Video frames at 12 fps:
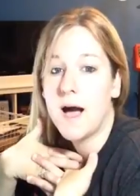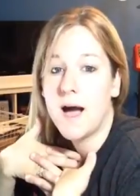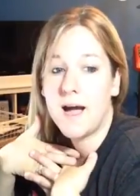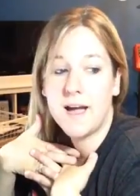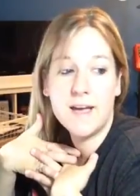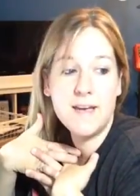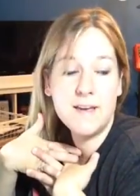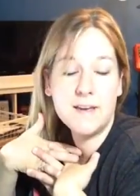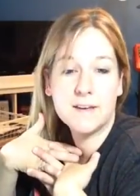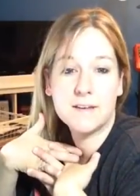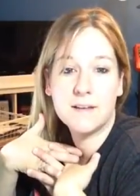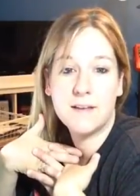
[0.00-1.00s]

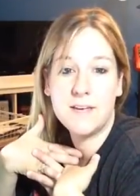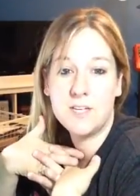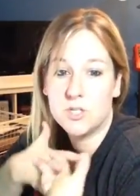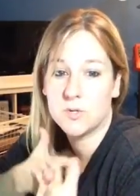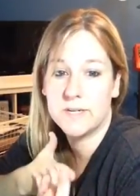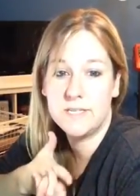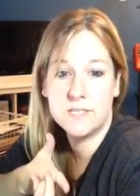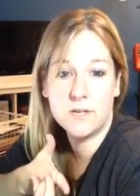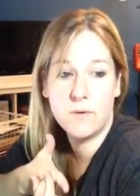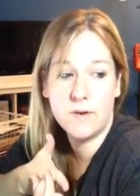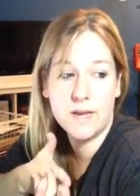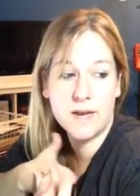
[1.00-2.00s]
I enjoy
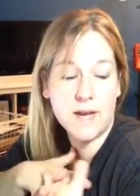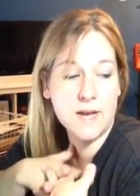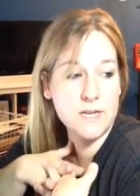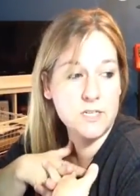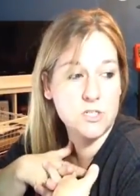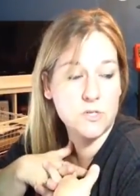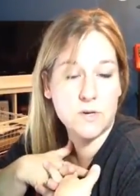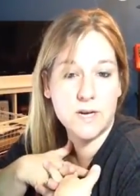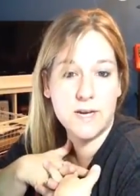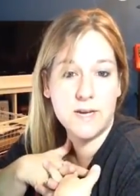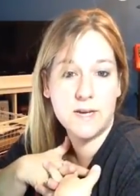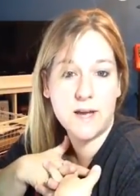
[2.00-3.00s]
sewing. I
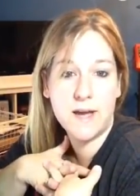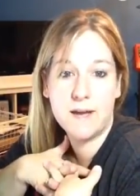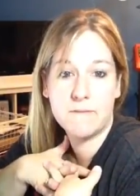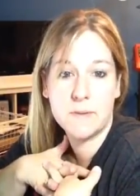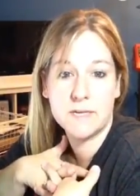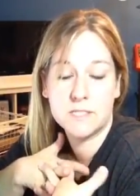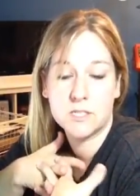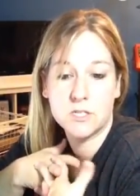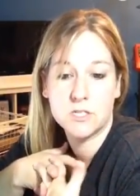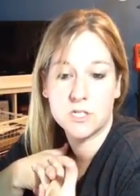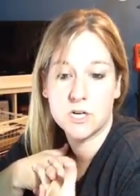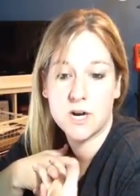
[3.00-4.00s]
have my
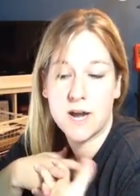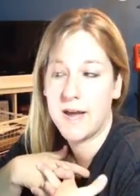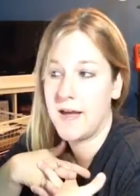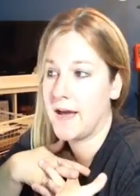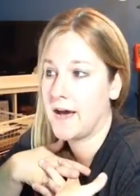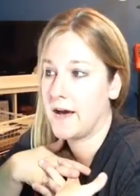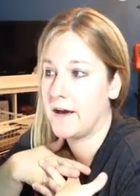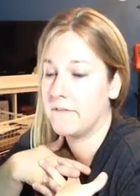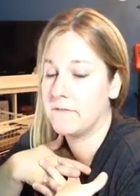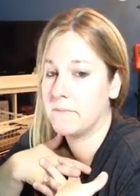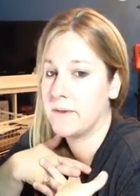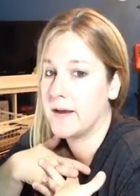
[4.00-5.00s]
serger, I
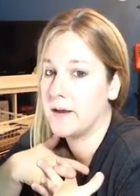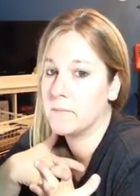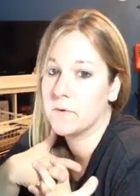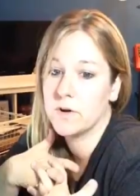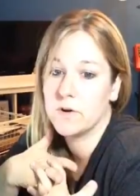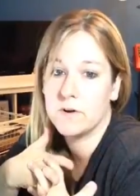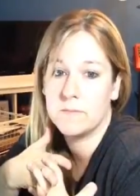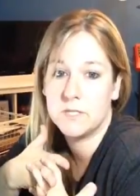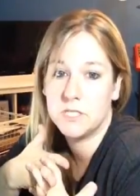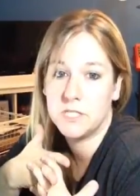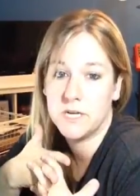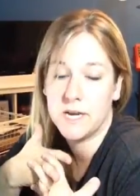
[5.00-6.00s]
have my embroidery
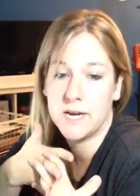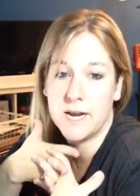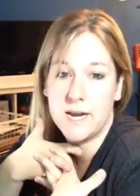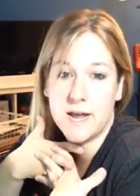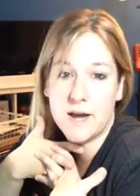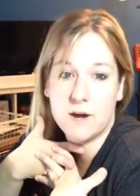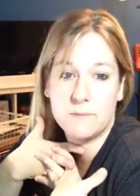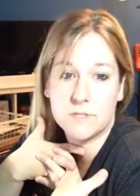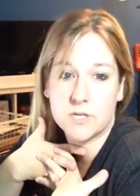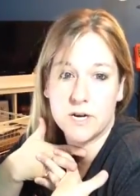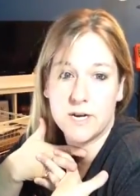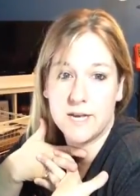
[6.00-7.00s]
machine, and now I'm
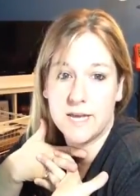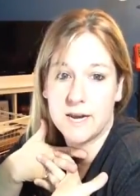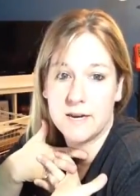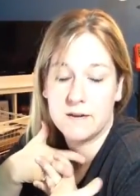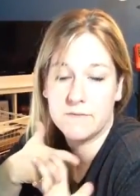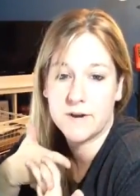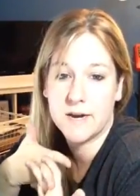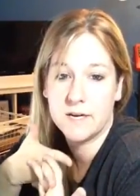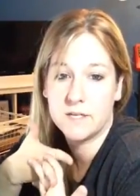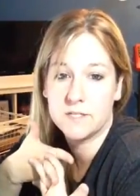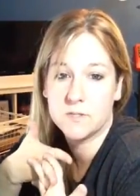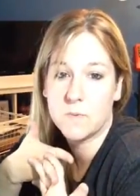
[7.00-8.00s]
starting to get into
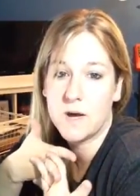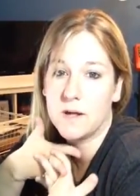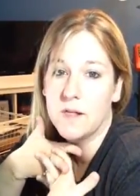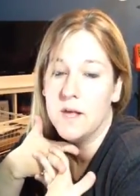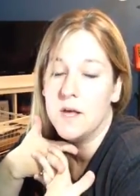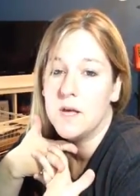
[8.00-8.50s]
vinyl as well.